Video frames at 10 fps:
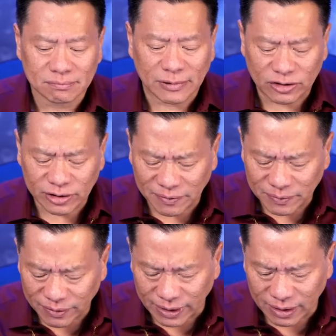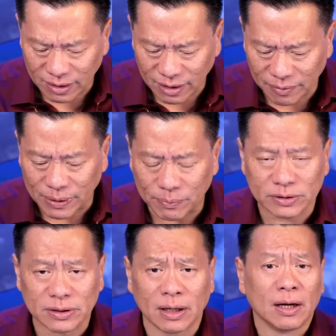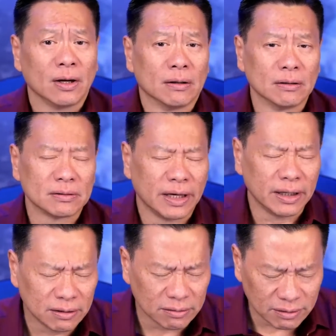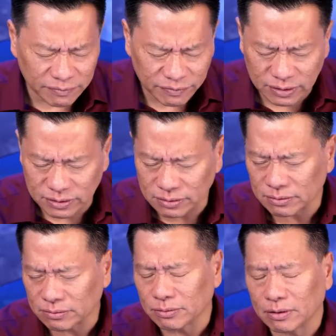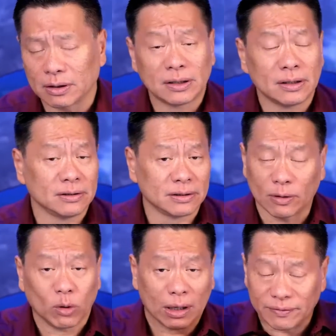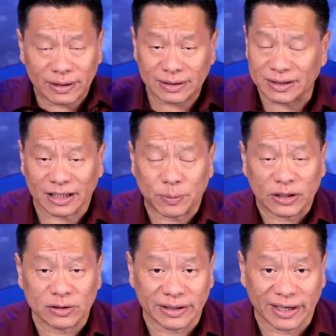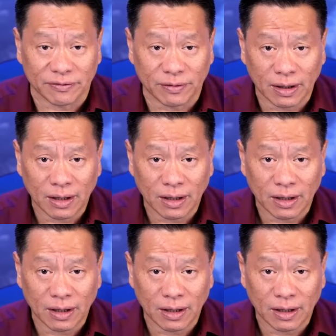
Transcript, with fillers: as you keep giving, and people say, oh, thank you. I feel so honored. You get whatever it is the expression they gave.